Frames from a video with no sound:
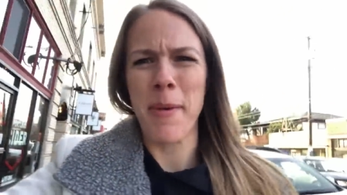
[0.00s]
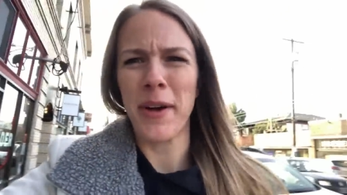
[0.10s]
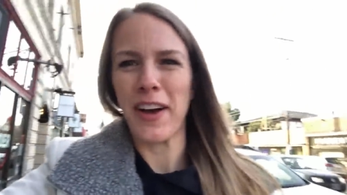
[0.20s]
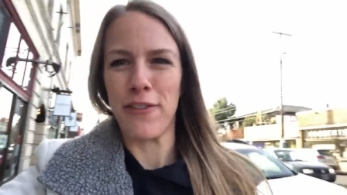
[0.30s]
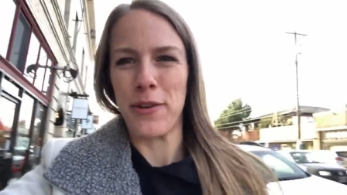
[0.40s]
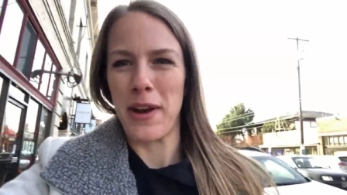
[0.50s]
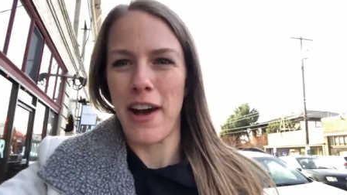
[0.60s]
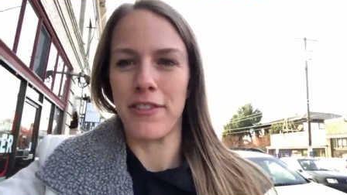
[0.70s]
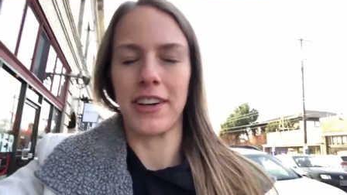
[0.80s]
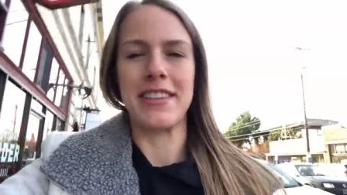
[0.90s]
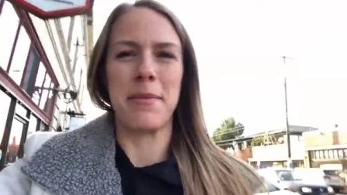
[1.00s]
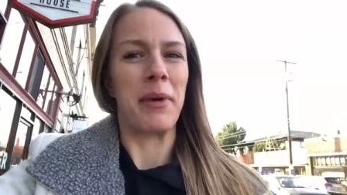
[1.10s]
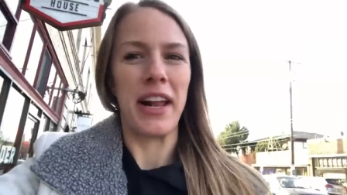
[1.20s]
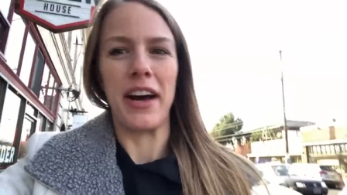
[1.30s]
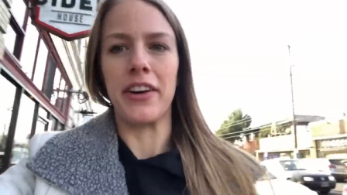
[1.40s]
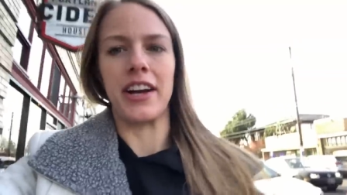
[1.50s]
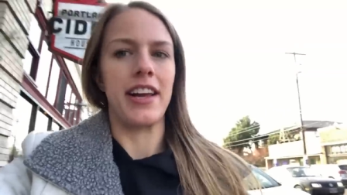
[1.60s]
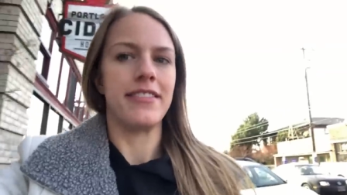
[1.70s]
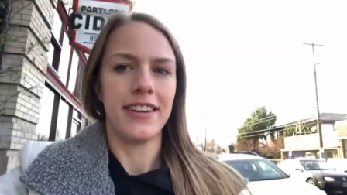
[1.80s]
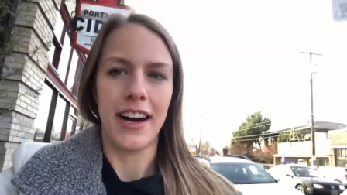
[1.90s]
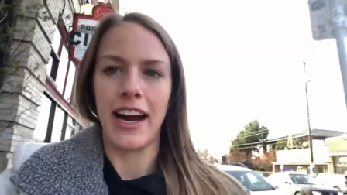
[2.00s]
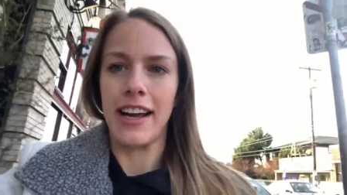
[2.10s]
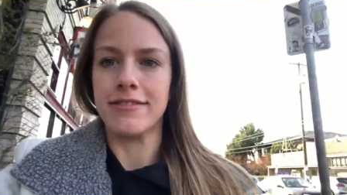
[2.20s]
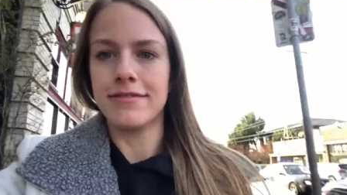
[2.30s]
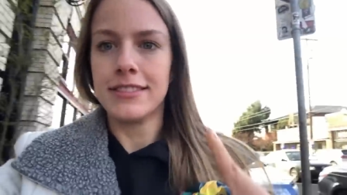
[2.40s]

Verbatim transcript: Maybe I'll get food after because I'm kind of hungry. All right.